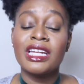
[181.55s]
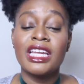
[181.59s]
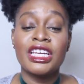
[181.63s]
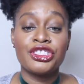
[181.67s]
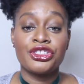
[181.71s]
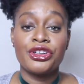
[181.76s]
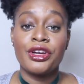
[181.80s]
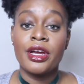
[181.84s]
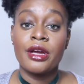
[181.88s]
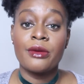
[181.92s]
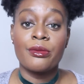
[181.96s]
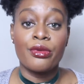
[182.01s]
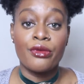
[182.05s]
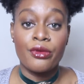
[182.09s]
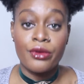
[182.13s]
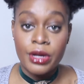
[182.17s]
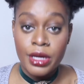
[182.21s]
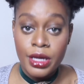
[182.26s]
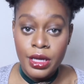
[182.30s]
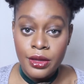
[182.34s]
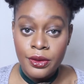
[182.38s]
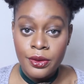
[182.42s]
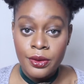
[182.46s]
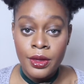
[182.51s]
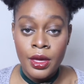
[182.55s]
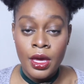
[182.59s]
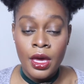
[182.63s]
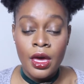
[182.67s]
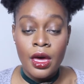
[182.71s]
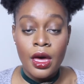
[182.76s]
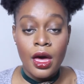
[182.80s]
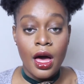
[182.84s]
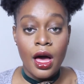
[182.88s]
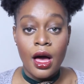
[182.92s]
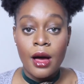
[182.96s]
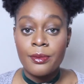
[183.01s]
to let your hair breathe.
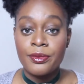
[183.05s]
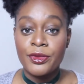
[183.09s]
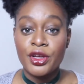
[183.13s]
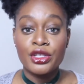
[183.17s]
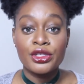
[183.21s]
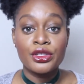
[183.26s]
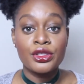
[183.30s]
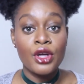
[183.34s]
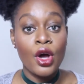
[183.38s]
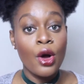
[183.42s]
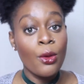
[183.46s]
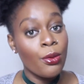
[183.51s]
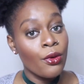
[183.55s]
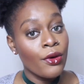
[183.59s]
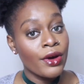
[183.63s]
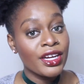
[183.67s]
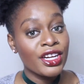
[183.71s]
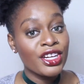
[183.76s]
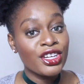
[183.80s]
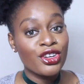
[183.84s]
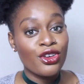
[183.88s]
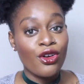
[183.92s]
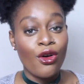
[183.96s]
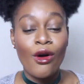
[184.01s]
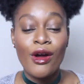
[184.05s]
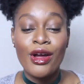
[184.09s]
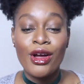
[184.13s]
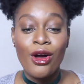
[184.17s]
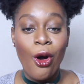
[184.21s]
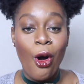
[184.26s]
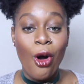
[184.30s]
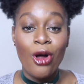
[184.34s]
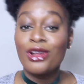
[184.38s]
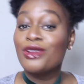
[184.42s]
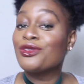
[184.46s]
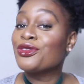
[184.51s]
There's no point in growing
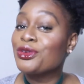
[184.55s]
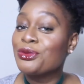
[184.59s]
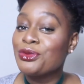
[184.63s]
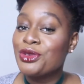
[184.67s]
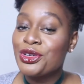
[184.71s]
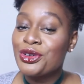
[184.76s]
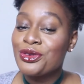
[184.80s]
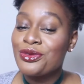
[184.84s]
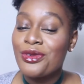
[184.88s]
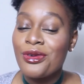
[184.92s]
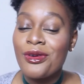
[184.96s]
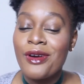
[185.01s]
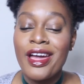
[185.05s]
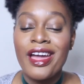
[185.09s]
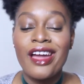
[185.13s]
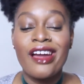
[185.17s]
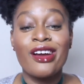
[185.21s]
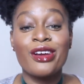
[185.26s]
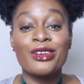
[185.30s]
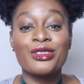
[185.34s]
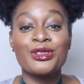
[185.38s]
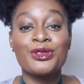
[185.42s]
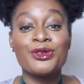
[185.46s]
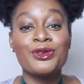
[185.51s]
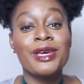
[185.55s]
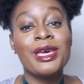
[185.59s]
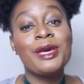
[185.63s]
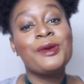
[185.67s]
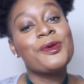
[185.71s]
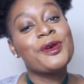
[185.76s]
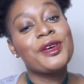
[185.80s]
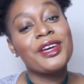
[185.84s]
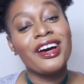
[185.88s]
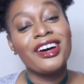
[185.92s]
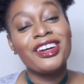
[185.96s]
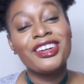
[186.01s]
all of your beautiful hair to keep
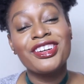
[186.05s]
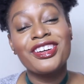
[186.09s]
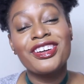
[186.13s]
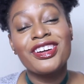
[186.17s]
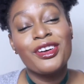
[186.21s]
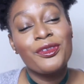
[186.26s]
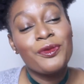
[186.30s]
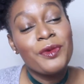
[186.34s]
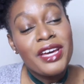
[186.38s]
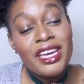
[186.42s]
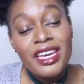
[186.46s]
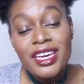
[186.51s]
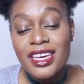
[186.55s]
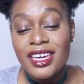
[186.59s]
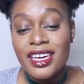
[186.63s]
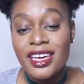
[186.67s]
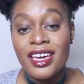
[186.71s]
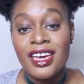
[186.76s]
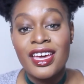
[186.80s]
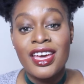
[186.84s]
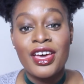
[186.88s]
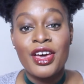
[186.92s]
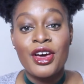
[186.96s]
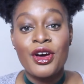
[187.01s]
it under a wig